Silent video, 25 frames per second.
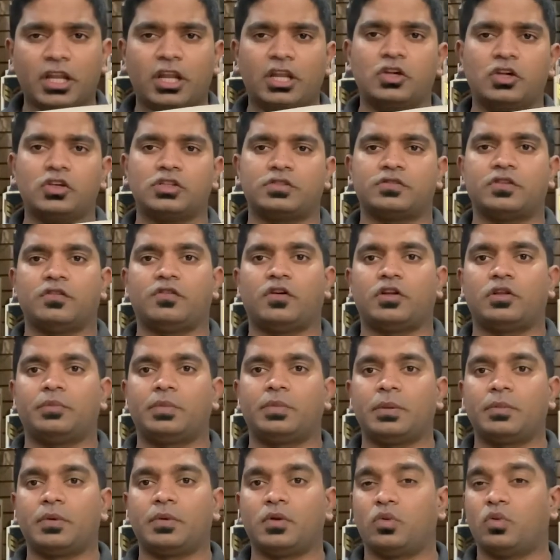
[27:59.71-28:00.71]
useful for the
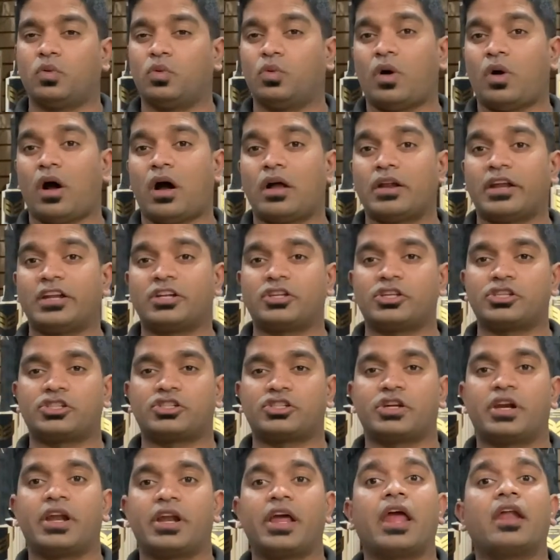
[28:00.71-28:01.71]
people who are
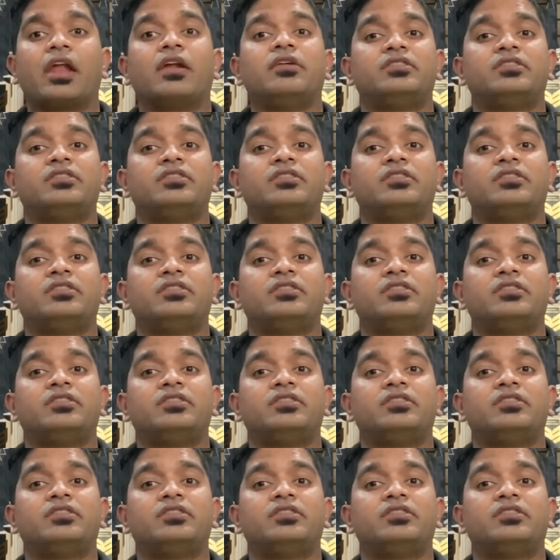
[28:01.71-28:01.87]
interested in